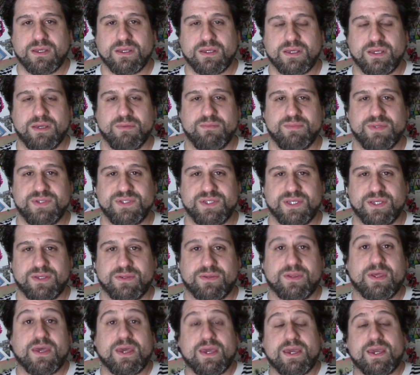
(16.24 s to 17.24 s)
imbecile.
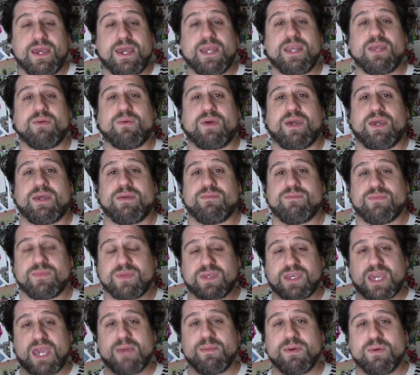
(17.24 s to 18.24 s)
Anyway,
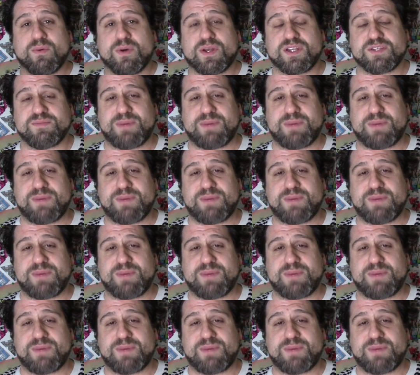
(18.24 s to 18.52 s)
gaming world is